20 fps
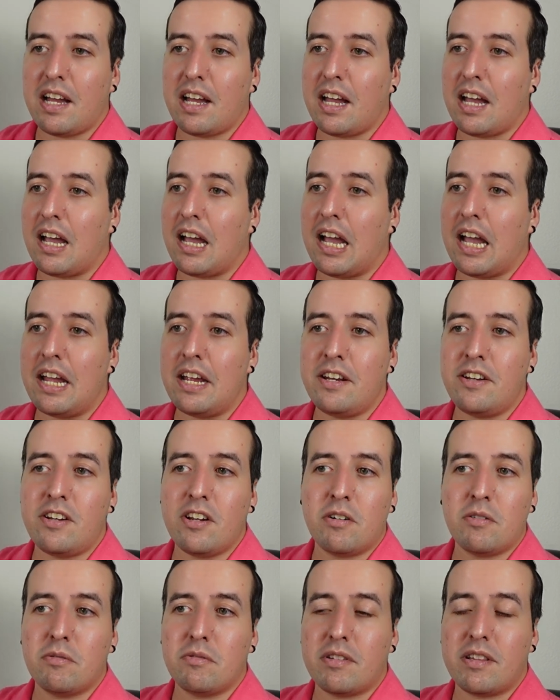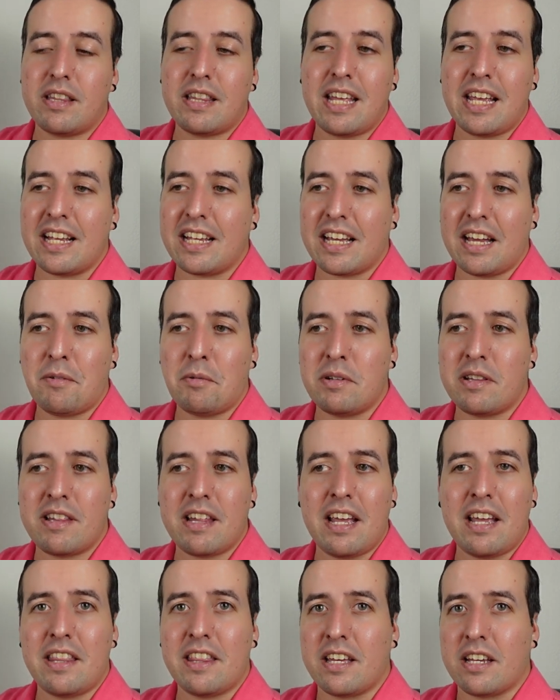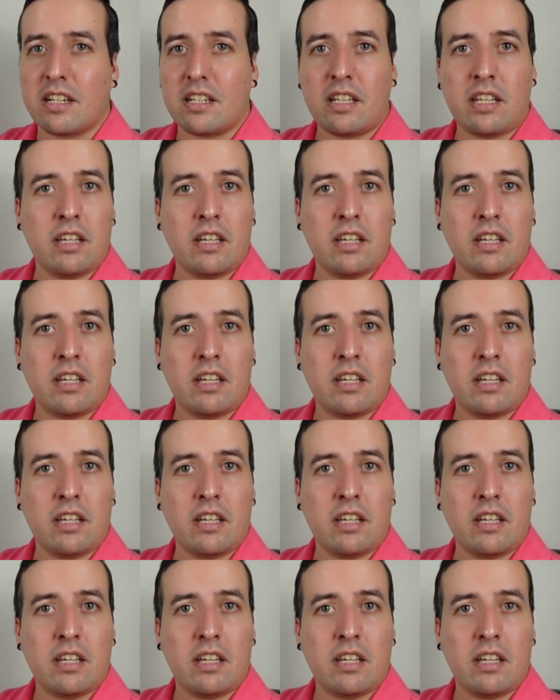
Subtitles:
I don't think I would say that